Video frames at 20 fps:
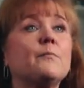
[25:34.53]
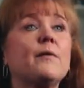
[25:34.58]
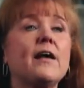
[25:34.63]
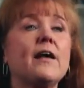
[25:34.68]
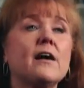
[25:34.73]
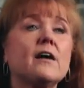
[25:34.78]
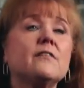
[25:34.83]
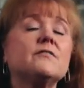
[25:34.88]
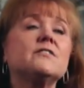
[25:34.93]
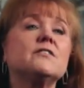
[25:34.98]

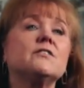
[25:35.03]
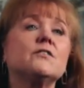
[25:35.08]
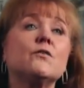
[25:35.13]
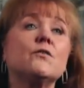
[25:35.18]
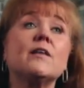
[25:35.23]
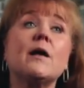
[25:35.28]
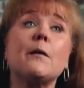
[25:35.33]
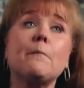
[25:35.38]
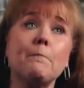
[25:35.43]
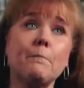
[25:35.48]
payoff to
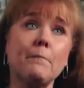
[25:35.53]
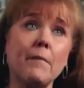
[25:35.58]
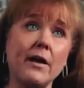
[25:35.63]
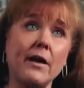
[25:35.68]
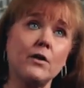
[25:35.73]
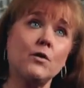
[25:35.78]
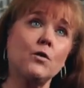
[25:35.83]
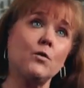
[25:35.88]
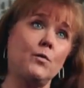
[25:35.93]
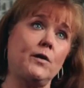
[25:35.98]
know that
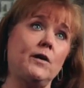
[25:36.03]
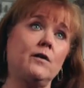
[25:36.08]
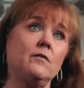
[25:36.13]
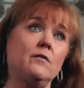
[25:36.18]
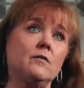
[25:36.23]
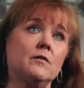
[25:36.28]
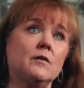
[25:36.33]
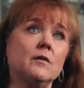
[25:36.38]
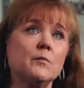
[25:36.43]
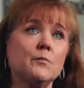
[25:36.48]
my
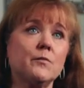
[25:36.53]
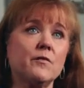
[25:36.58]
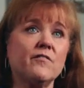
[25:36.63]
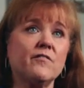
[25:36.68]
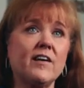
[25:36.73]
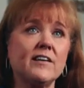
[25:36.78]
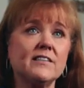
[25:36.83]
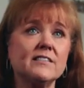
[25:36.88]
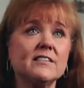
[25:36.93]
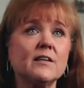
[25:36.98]
career
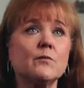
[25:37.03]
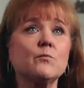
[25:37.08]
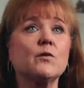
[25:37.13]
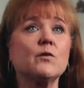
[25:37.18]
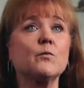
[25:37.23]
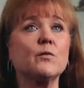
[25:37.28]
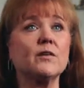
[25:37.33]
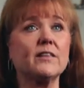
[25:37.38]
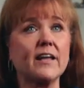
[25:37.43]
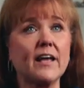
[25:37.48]
provides
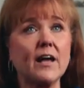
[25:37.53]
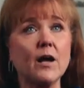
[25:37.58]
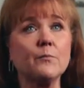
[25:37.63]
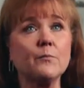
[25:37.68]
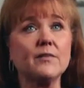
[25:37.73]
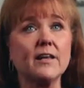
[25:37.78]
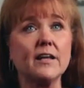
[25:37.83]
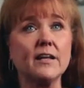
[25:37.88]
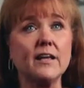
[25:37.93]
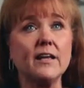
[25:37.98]
someone with the
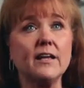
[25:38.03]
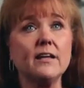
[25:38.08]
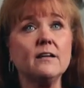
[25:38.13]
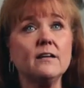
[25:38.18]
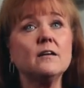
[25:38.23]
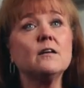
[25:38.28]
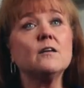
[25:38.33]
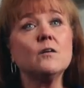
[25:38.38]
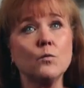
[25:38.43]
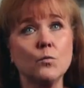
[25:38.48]
help they
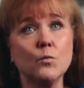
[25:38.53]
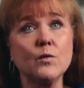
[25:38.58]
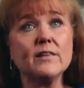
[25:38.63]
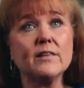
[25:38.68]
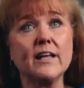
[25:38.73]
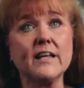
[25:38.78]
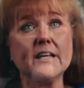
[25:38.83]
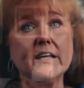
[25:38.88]
need when they